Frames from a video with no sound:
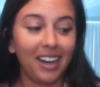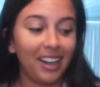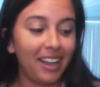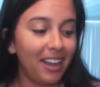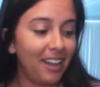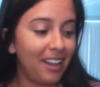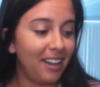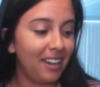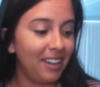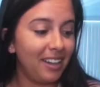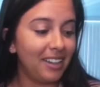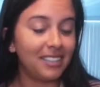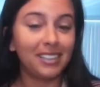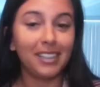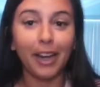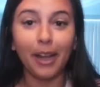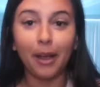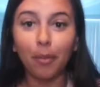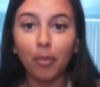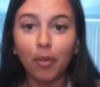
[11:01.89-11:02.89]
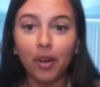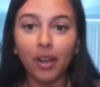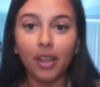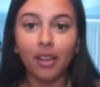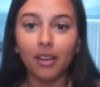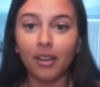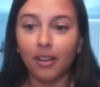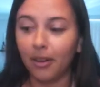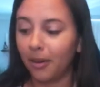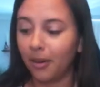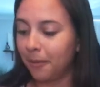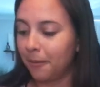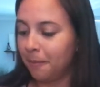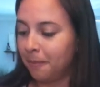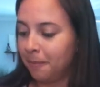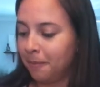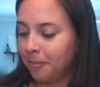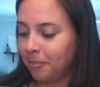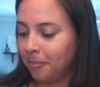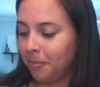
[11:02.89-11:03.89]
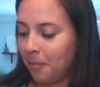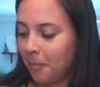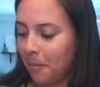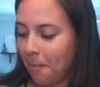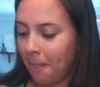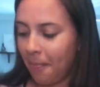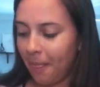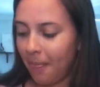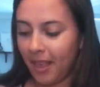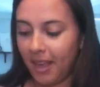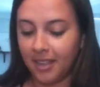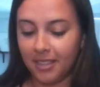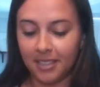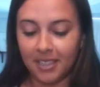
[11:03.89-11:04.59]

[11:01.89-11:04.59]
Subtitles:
a breather. Because